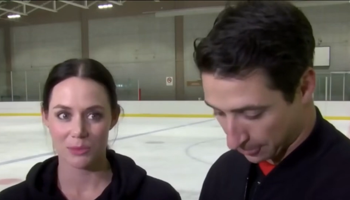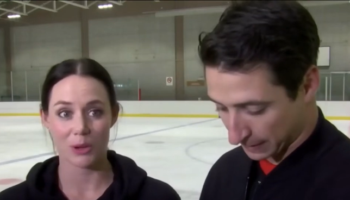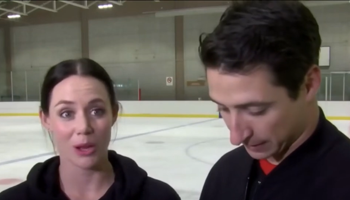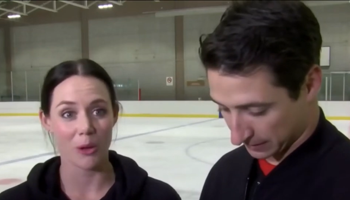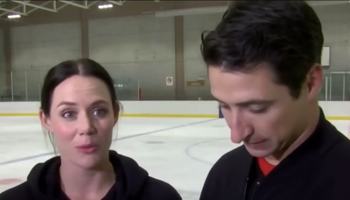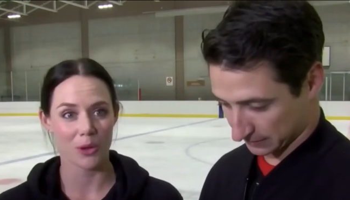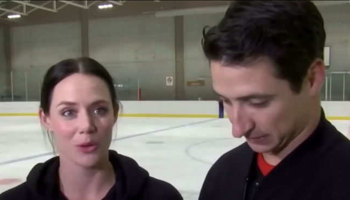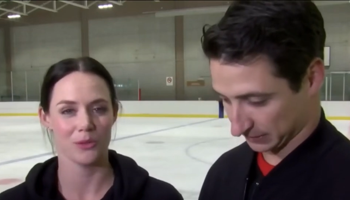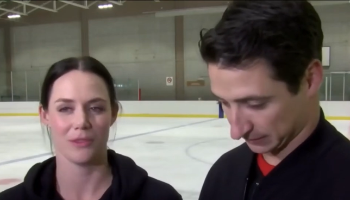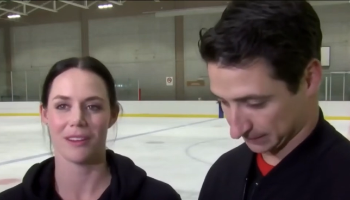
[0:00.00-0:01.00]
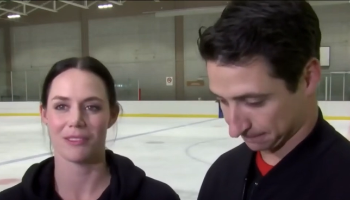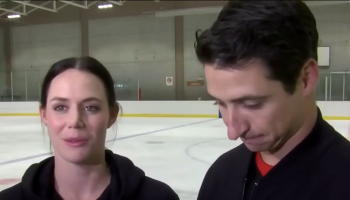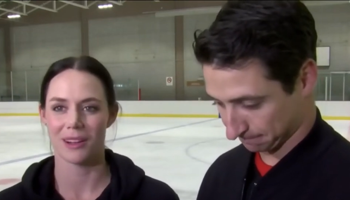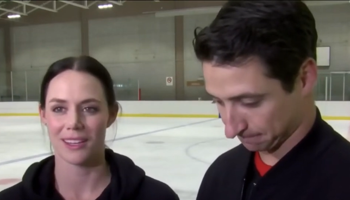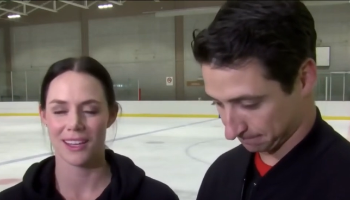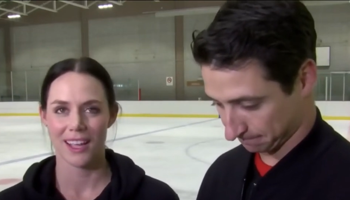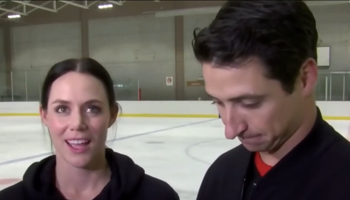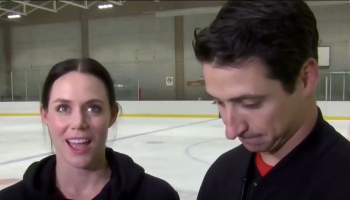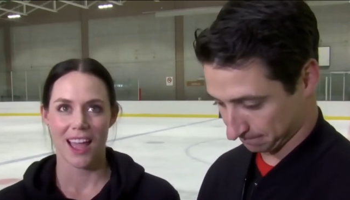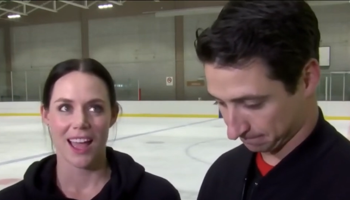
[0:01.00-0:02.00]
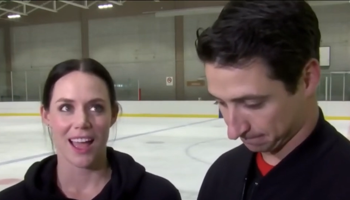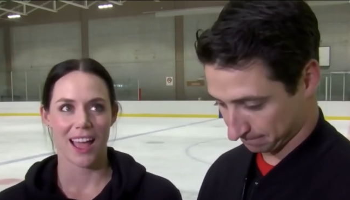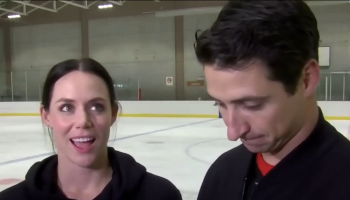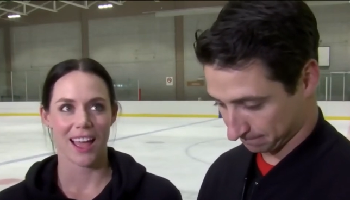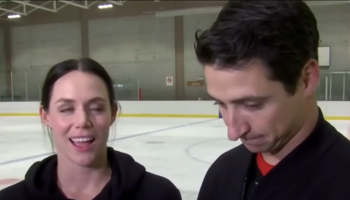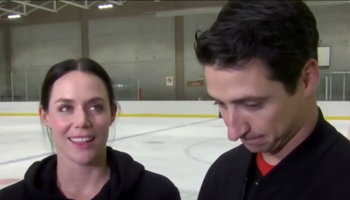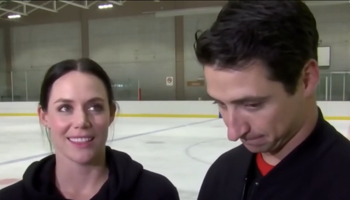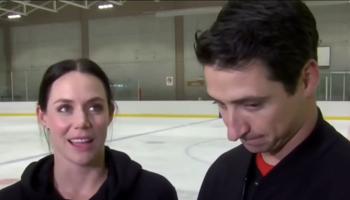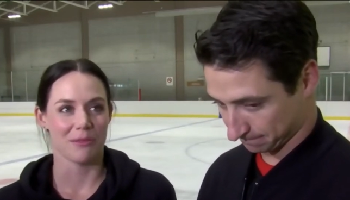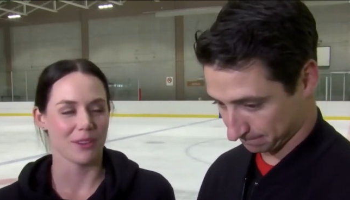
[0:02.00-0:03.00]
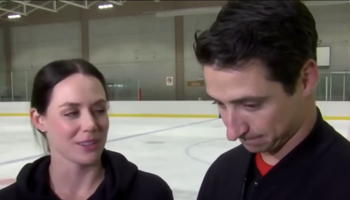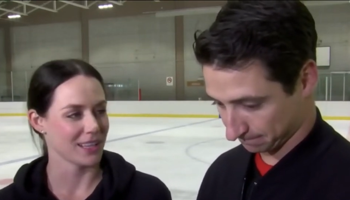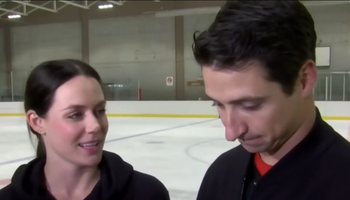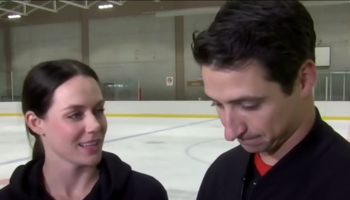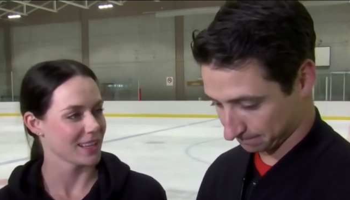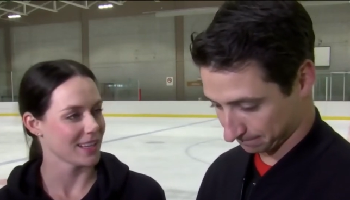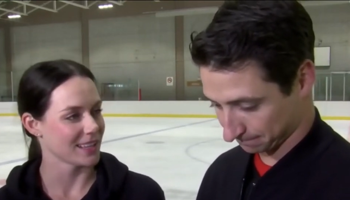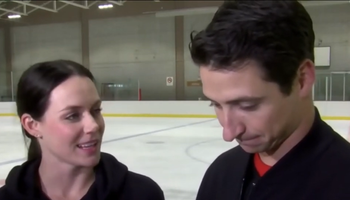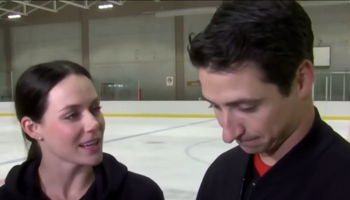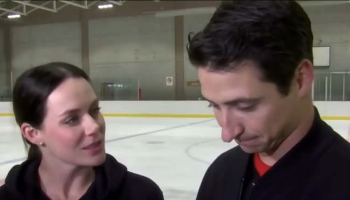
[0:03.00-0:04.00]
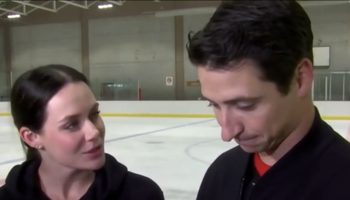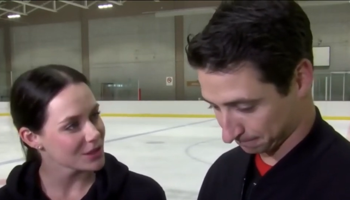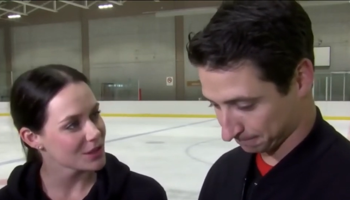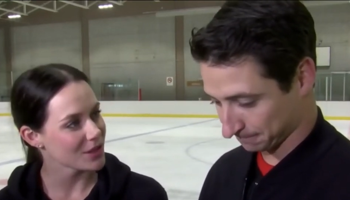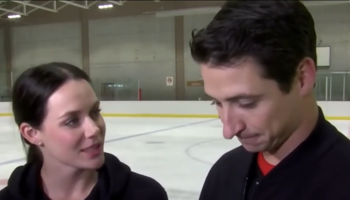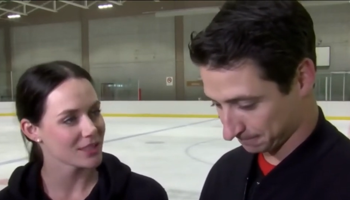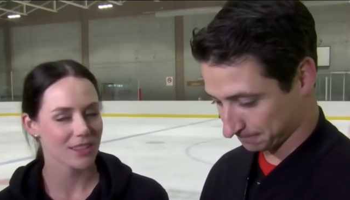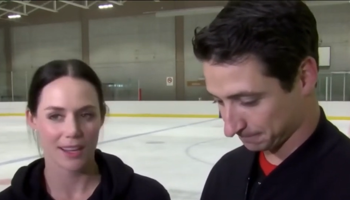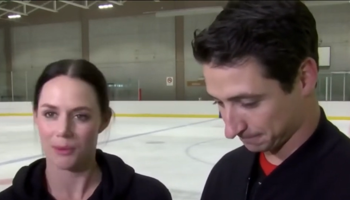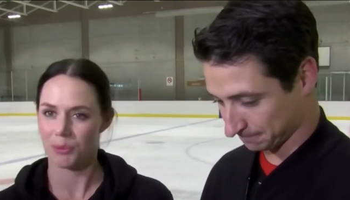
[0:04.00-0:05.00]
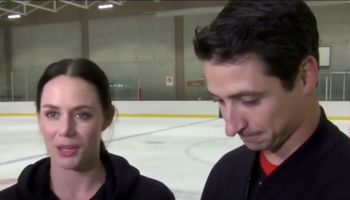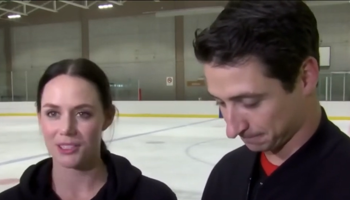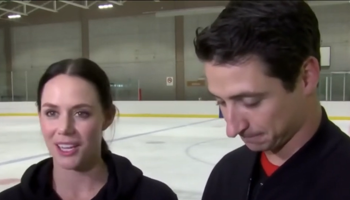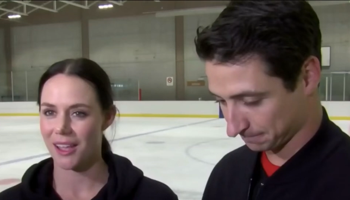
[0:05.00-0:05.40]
Speaker 1: to bring home the gold for everyone. That felt like an extra stressor. In mm-hmm.